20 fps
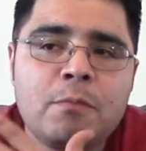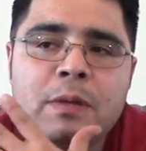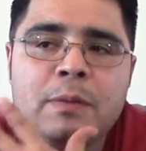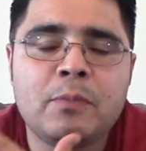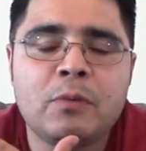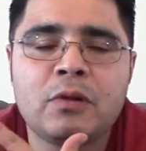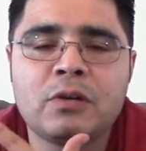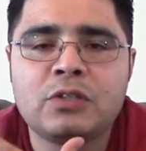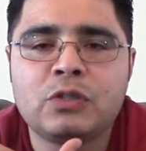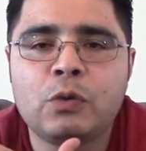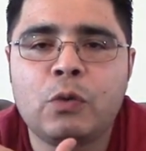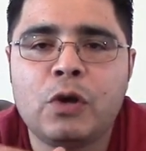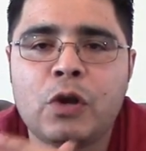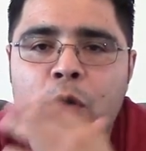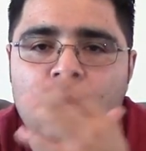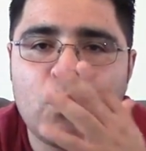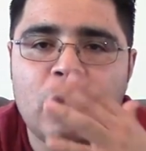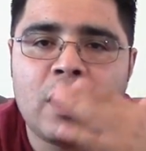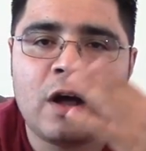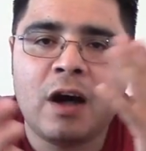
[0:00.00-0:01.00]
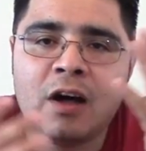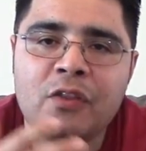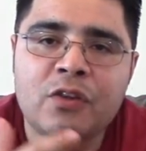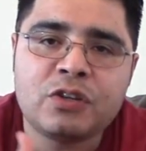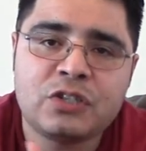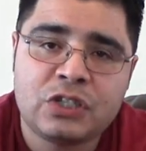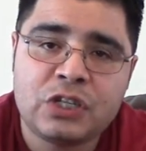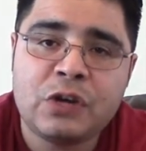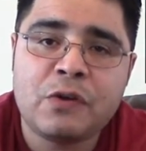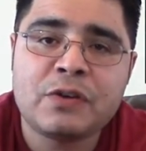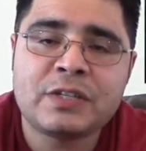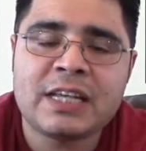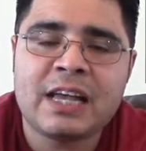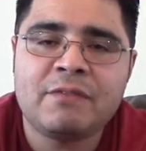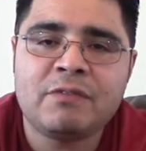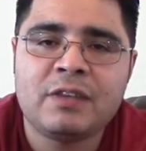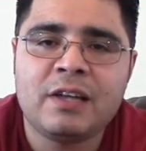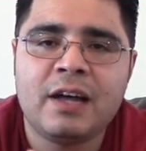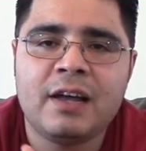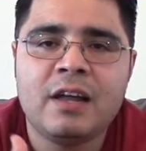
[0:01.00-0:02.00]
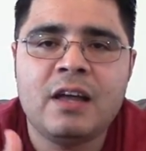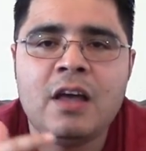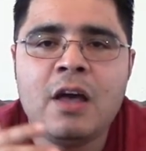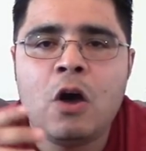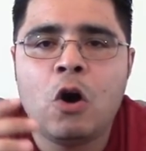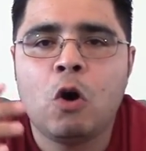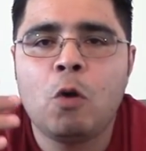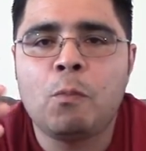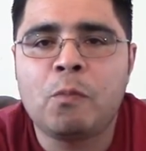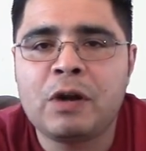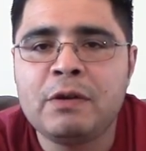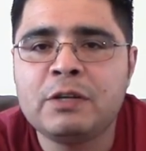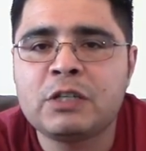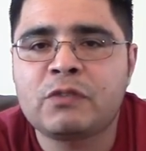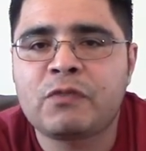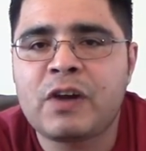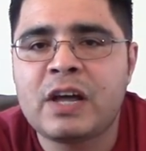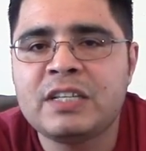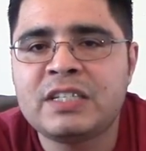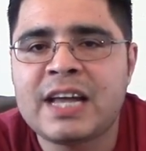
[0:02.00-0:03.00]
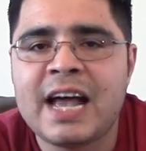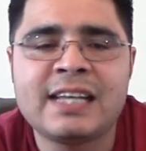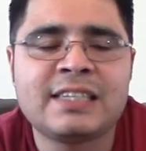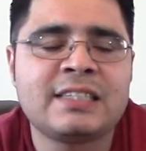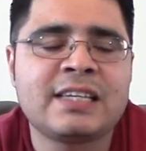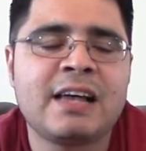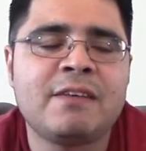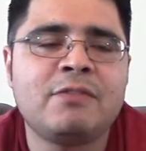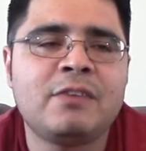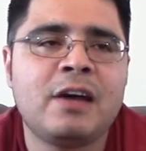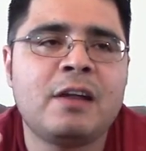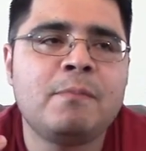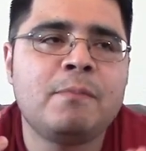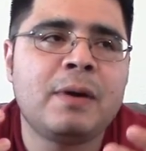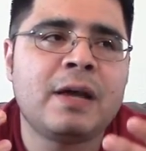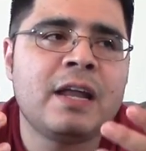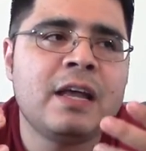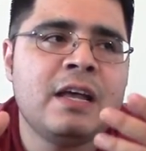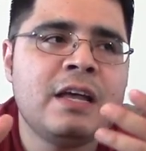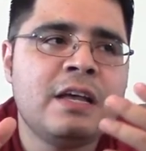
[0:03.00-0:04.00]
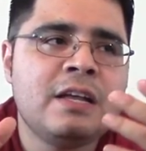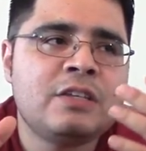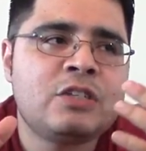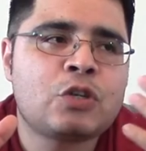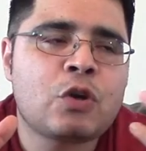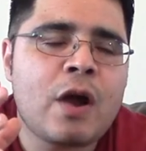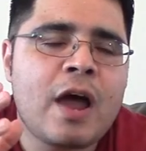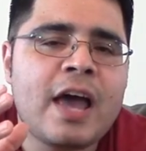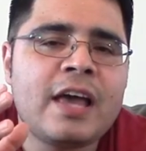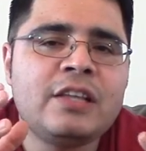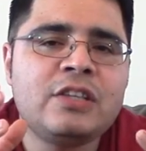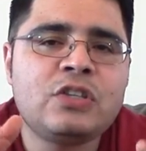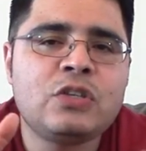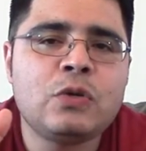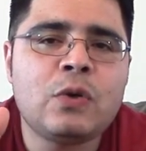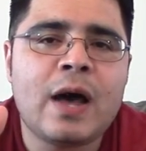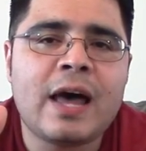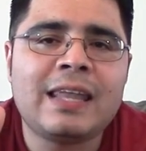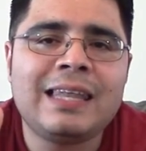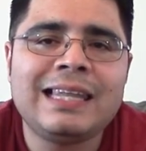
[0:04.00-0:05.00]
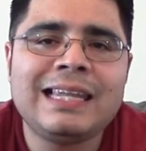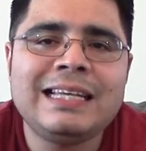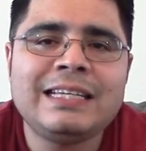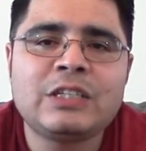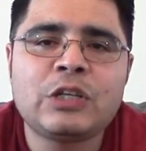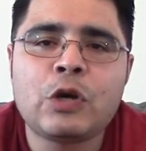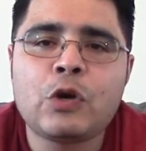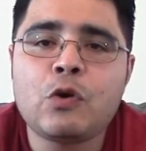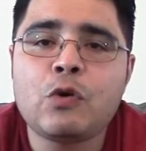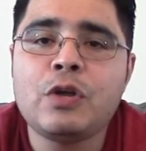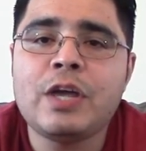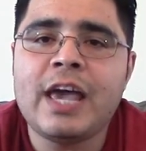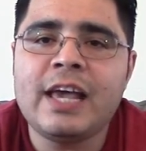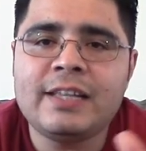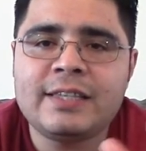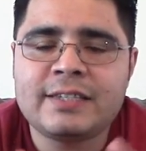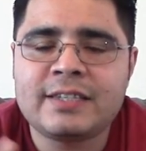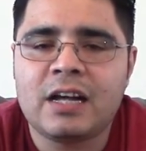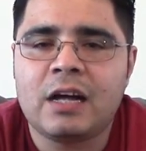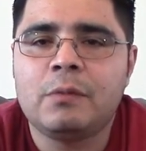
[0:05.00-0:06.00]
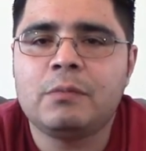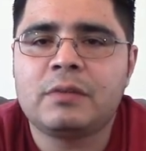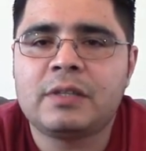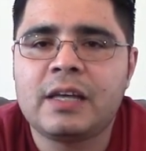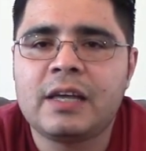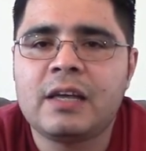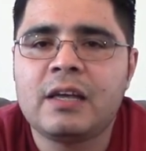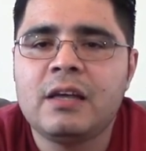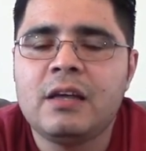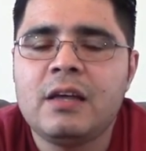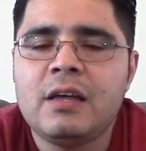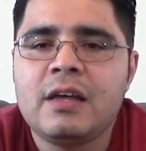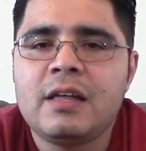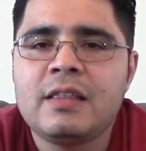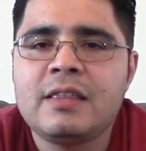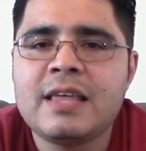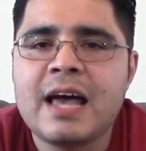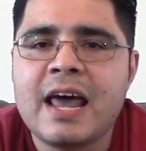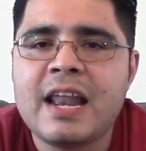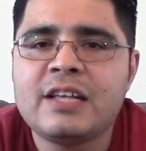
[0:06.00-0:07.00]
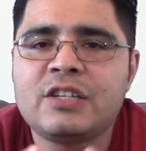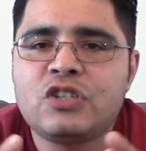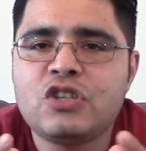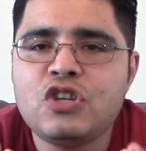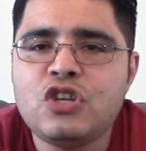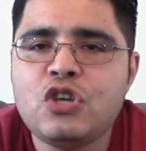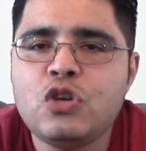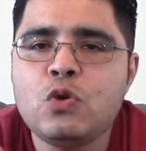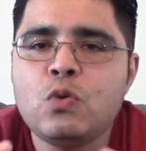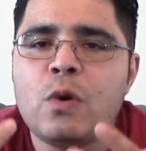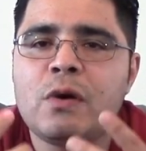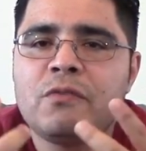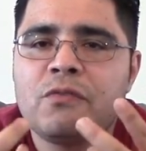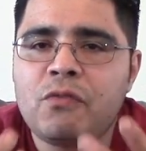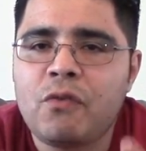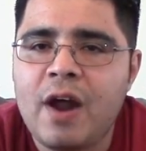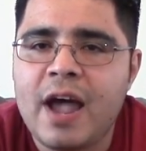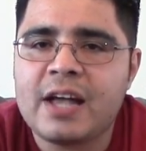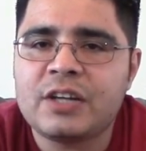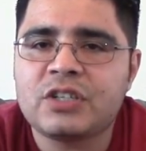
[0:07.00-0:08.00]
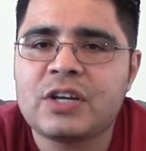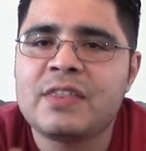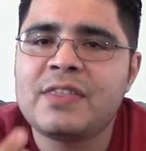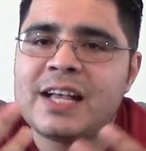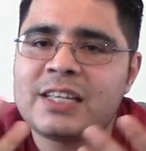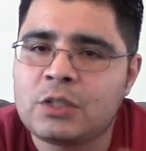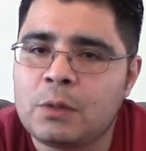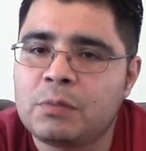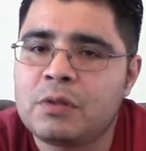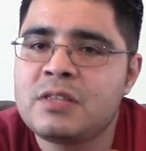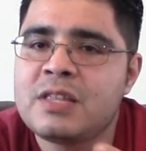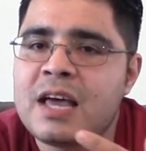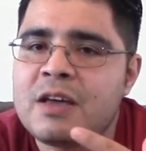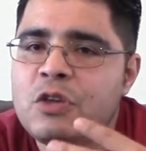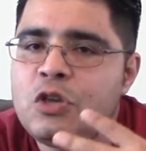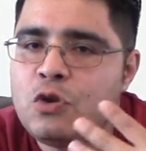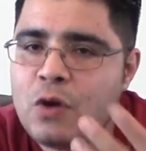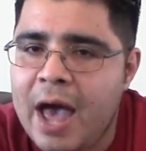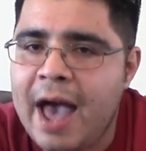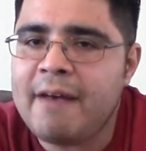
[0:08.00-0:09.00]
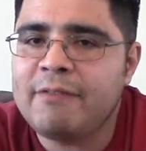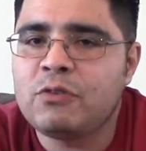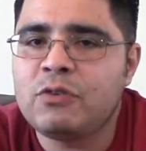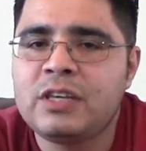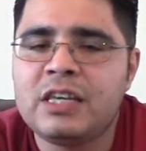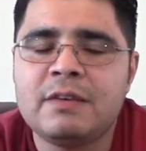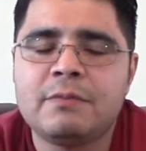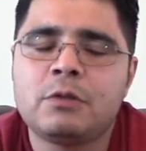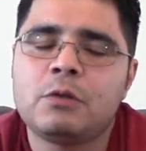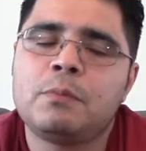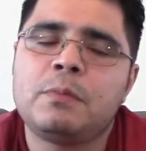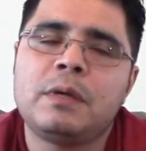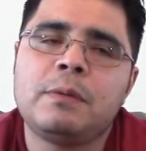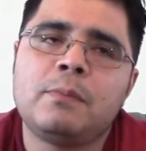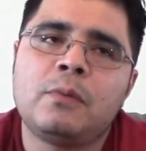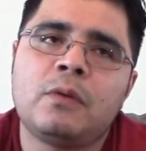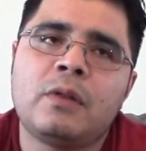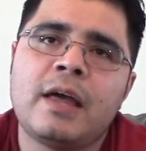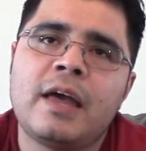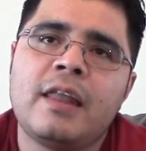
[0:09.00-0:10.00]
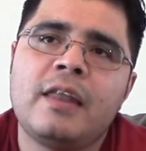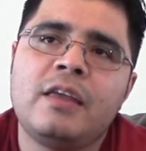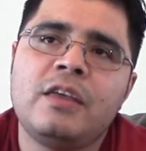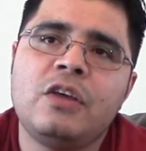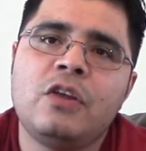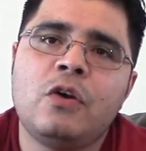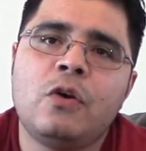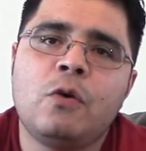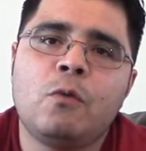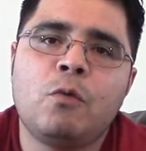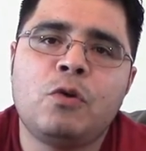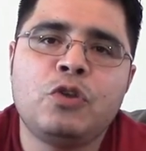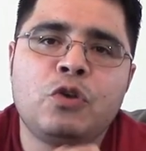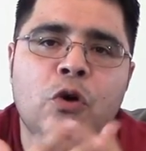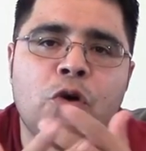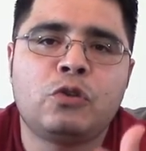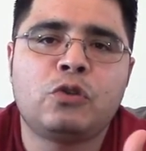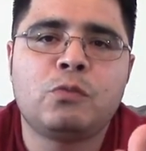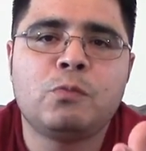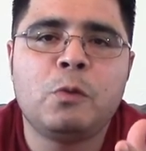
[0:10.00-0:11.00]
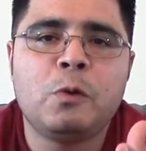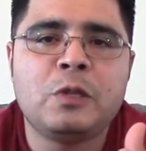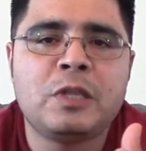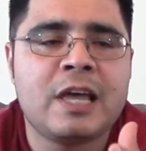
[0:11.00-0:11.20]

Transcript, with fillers: people are doing or what other series have done or previous franchises have done, but trying to at least create something that is new and fresh. And that's something that you have to give to people. And you know, when you go to the movie